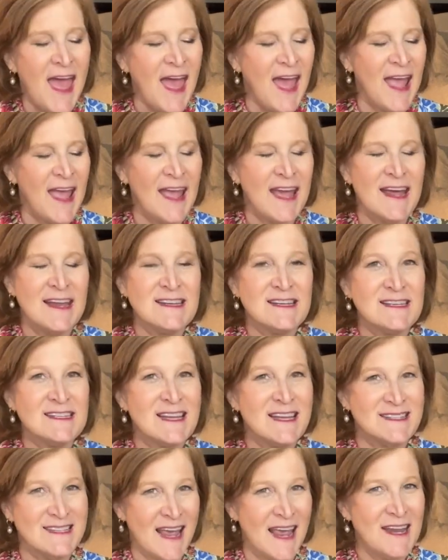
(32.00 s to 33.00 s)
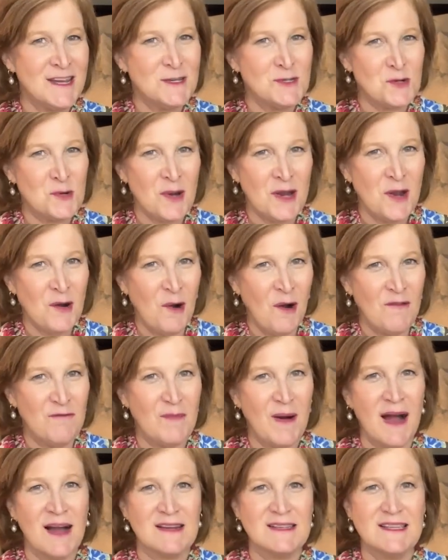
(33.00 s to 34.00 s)
And today's trio of
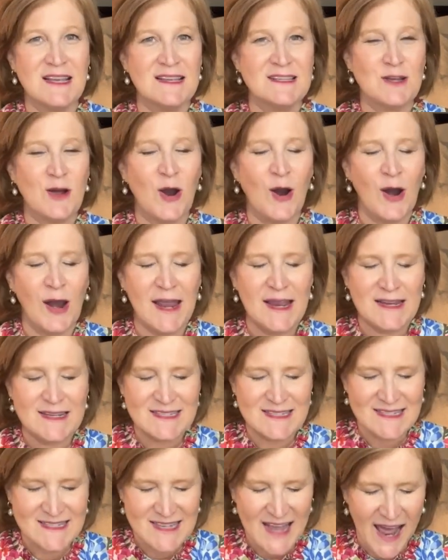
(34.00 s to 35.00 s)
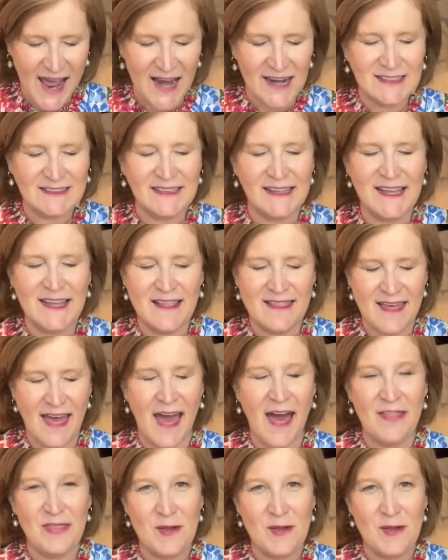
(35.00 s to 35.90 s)
boxes are exactly that.